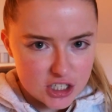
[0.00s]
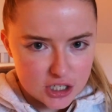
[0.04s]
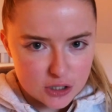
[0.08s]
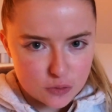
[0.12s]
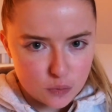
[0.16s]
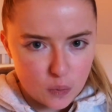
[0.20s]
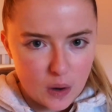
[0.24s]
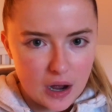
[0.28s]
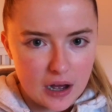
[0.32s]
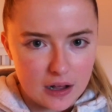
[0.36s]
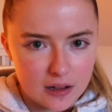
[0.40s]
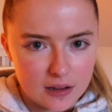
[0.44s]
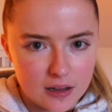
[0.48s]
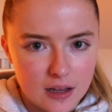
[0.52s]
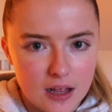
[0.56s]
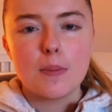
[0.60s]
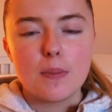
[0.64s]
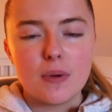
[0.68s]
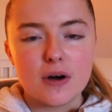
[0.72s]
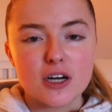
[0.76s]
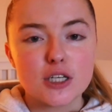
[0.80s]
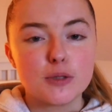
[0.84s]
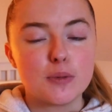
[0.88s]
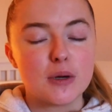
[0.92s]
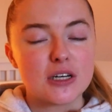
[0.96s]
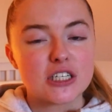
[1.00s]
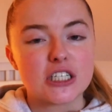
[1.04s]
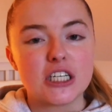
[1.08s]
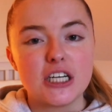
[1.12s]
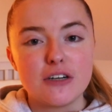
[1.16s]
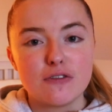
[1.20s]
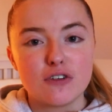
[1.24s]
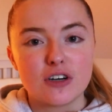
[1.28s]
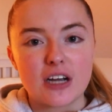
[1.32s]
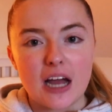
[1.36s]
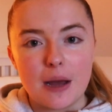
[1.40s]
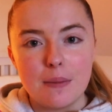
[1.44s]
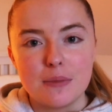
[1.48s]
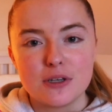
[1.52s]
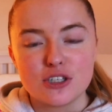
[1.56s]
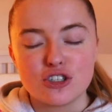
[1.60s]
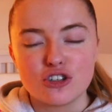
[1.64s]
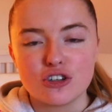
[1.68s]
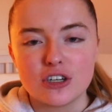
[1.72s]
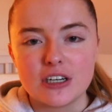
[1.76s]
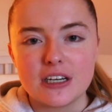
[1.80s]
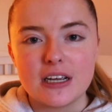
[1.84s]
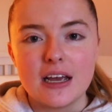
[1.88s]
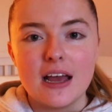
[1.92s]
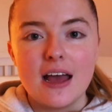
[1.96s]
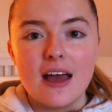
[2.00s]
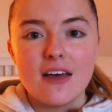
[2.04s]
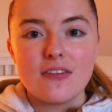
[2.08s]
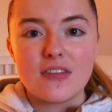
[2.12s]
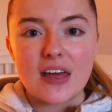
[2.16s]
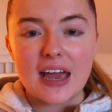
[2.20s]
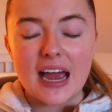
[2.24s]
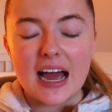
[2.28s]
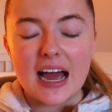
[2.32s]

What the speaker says: as well, but especially for chemistry, they